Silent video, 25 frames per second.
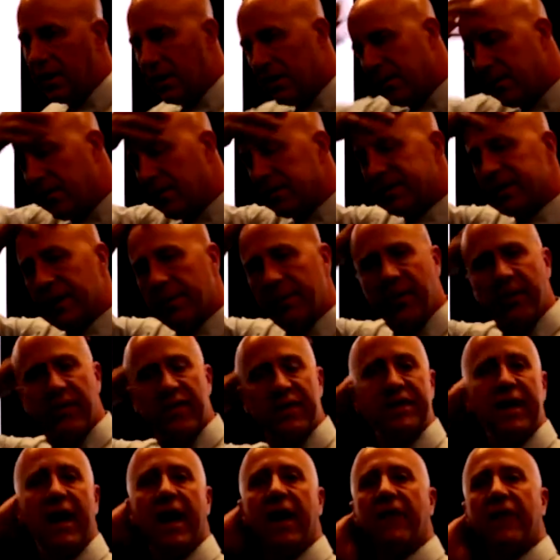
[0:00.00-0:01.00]
Some of us
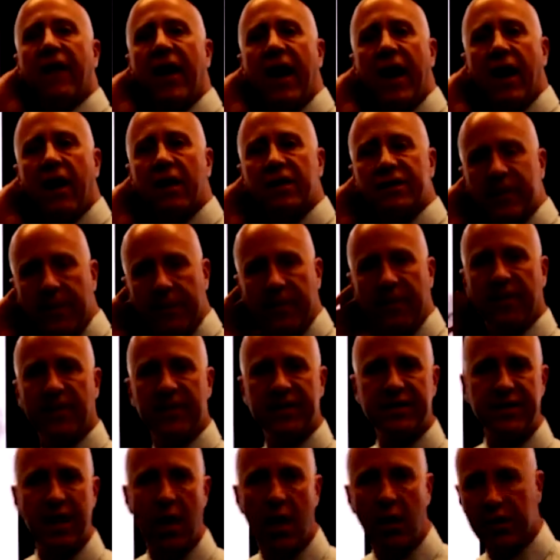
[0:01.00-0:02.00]
have hair, some of us
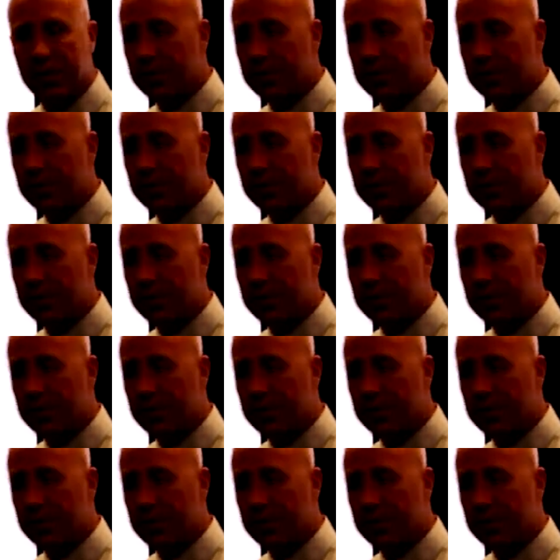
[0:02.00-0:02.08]
don't.